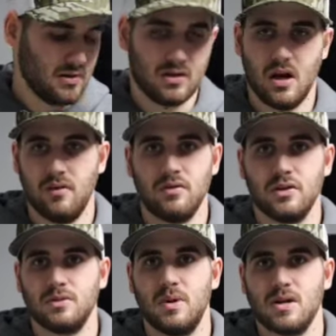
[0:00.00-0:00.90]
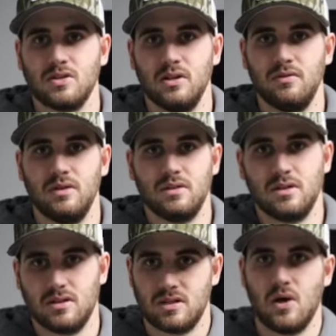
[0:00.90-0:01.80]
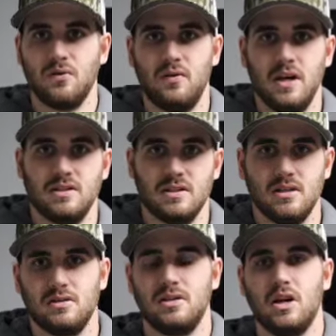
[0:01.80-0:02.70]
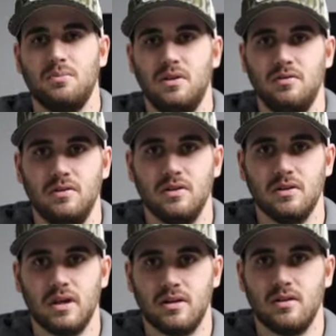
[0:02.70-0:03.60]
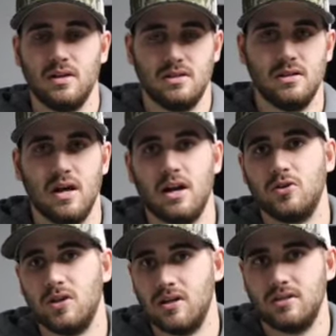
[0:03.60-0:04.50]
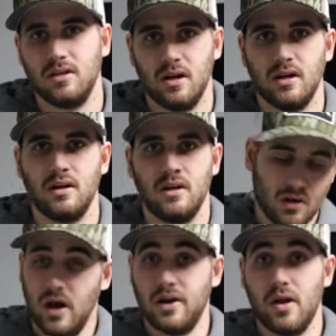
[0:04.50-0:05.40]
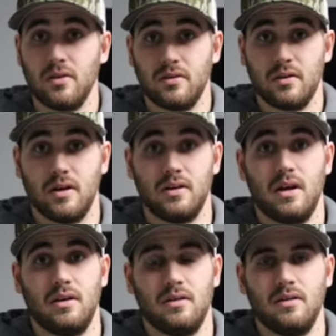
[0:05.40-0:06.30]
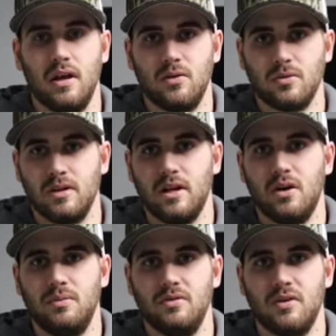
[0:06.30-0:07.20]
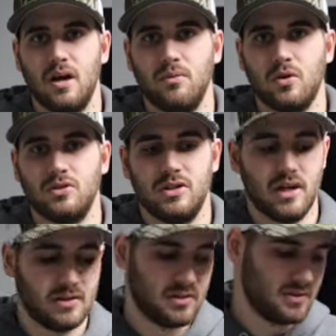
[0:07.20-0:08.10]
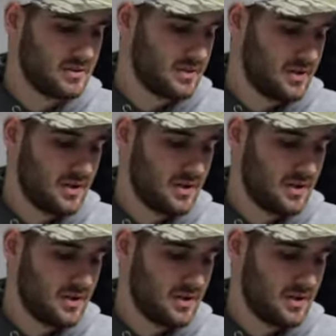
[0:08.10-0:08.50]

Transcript: cover, especially if it's a south-facing CRP field. I see a lot of sheds in there. Another thing that'll really help you find more sheds is